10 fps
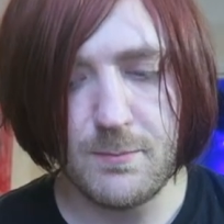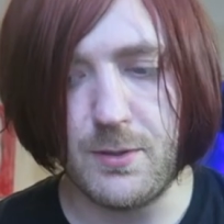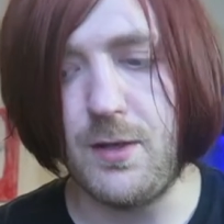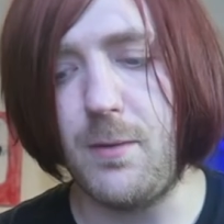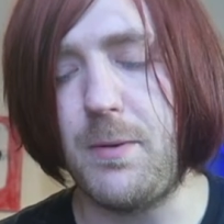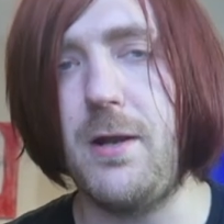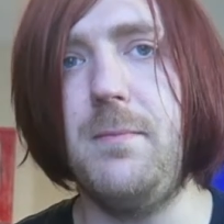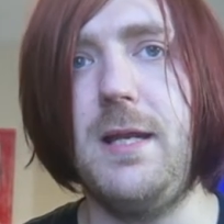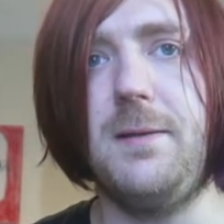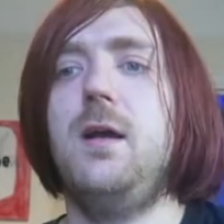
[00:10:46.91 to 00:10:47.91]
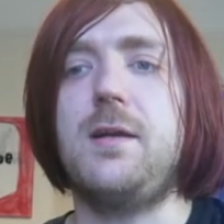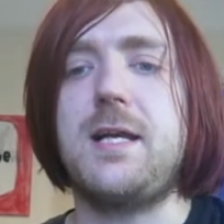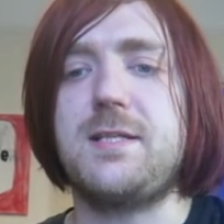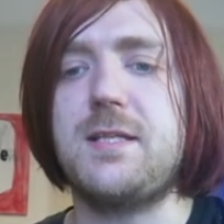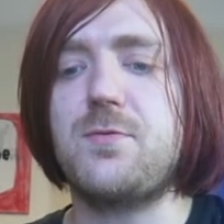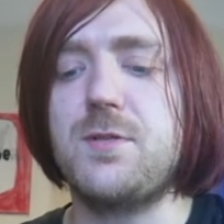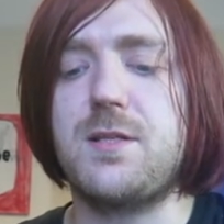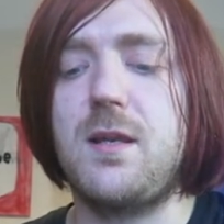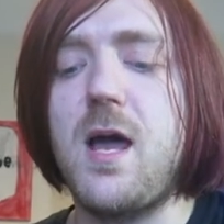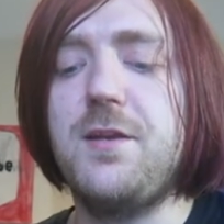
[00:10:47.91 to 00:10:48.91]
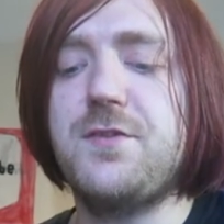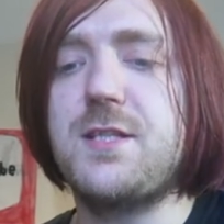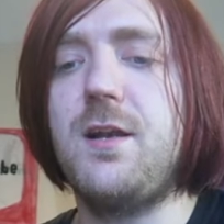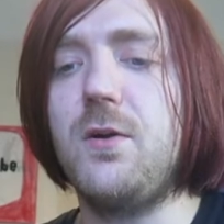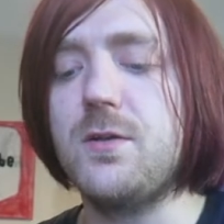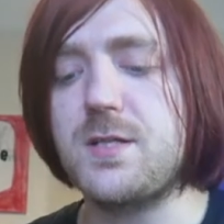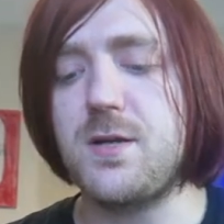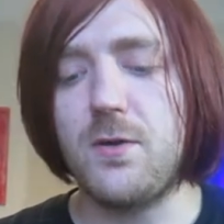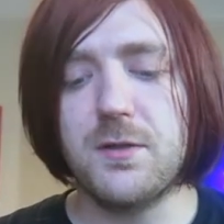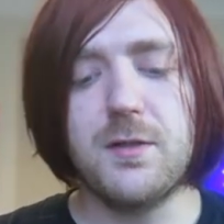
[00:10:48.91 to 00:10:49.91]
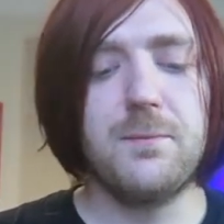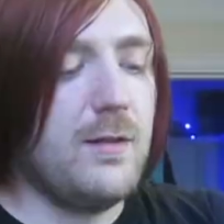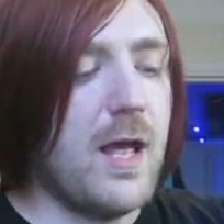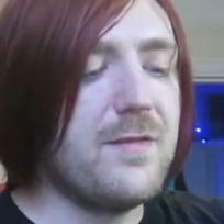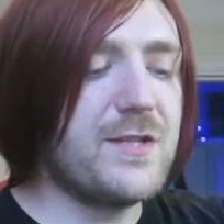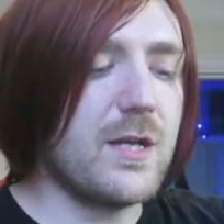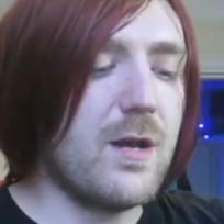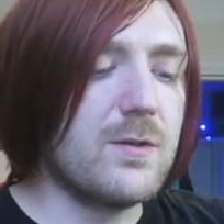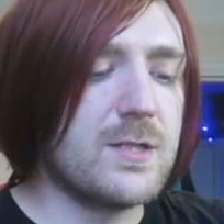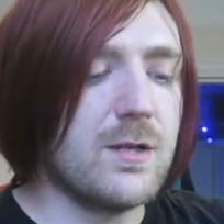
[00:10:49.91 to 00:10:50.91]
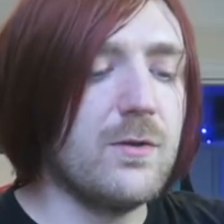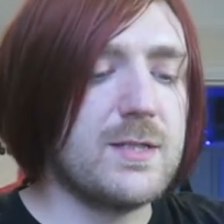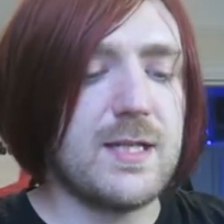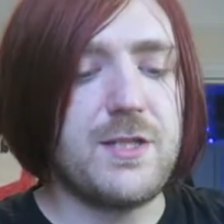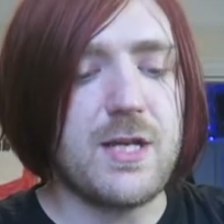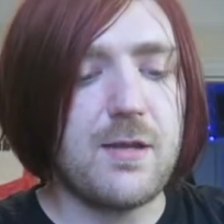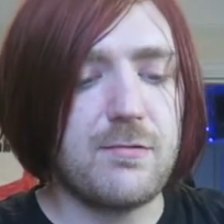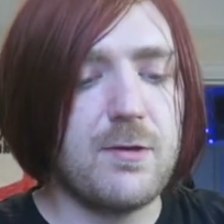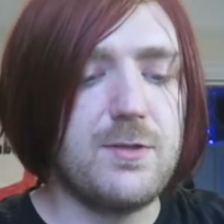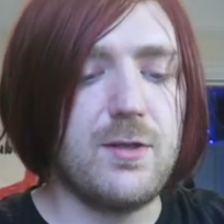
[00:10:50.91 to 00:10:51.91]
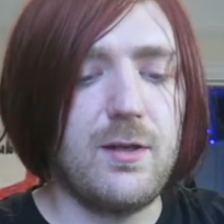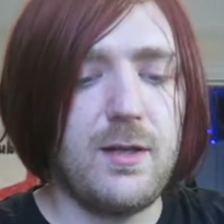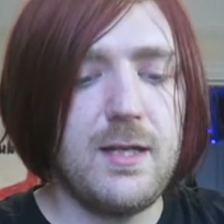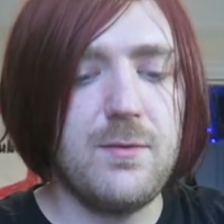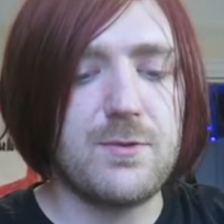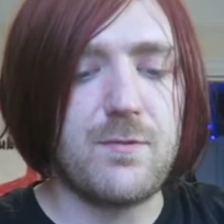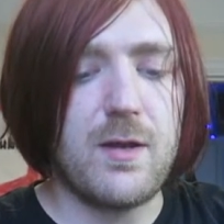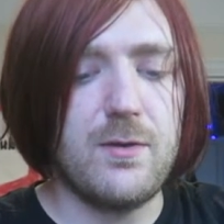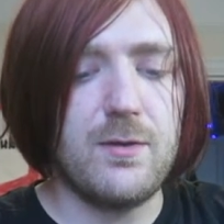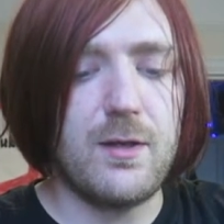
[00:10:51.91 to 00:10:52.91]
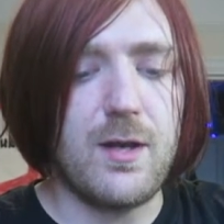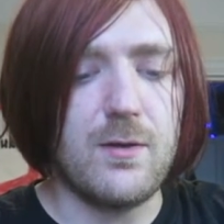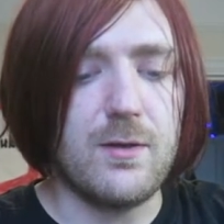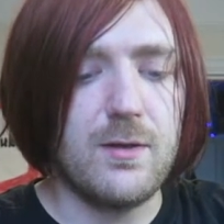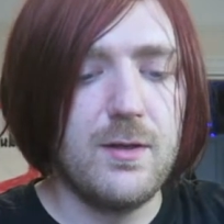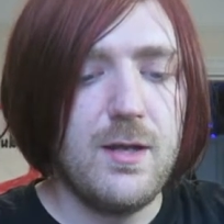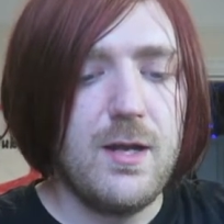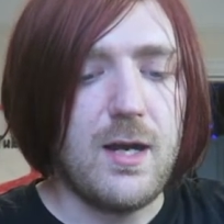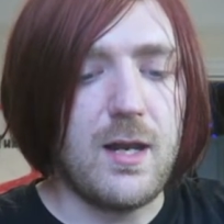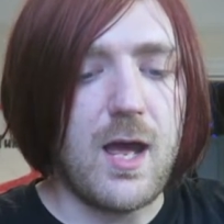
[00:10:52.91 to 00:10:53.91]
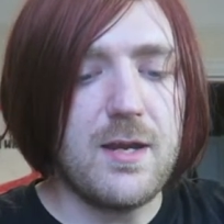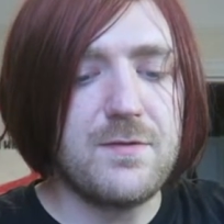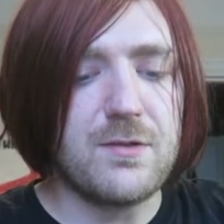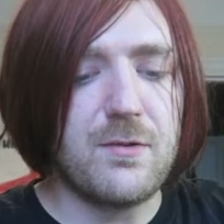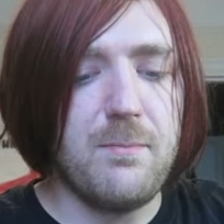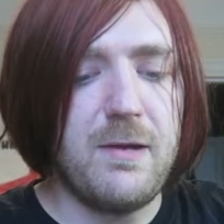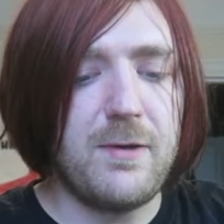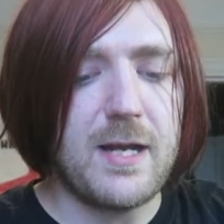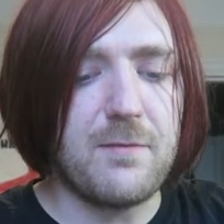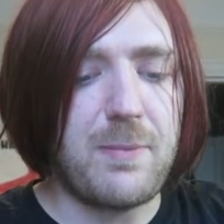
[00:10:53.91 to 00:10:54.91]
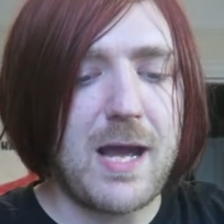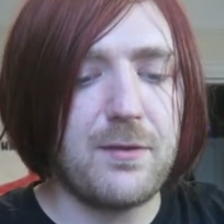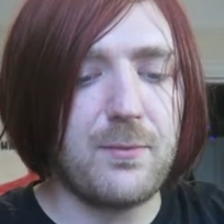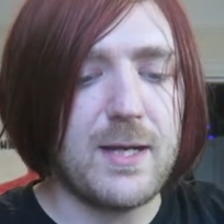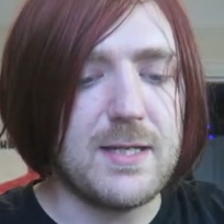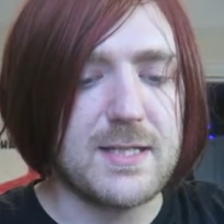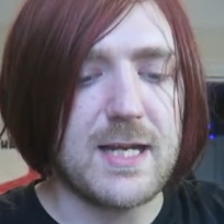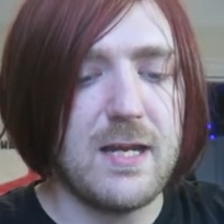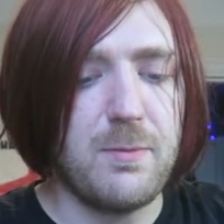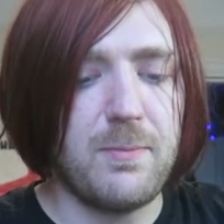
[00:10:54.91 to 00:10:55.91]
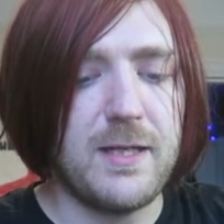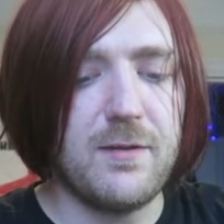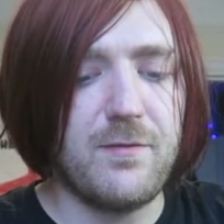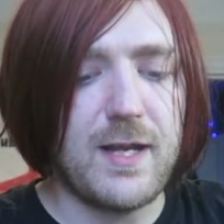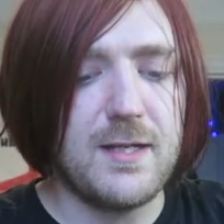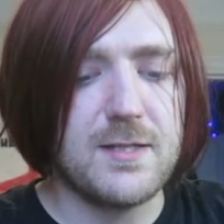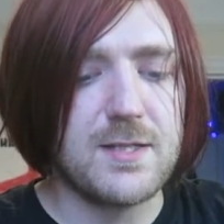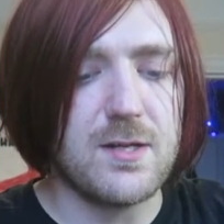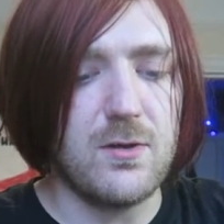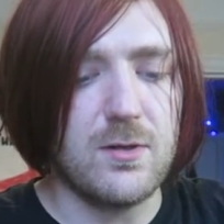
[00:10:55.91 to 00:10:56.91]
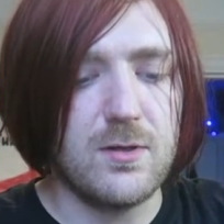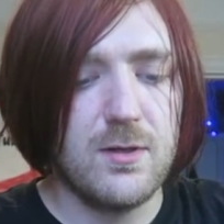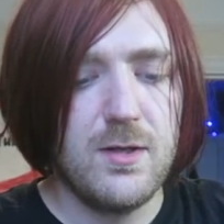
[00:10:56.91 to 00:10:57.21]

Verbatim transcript: but not by me. Okay, so this one's Life's a Long Song. Life's a long song, said Jethro Tull, and he was right all along. Our lives are a myriad of pathways capably conveyed in song.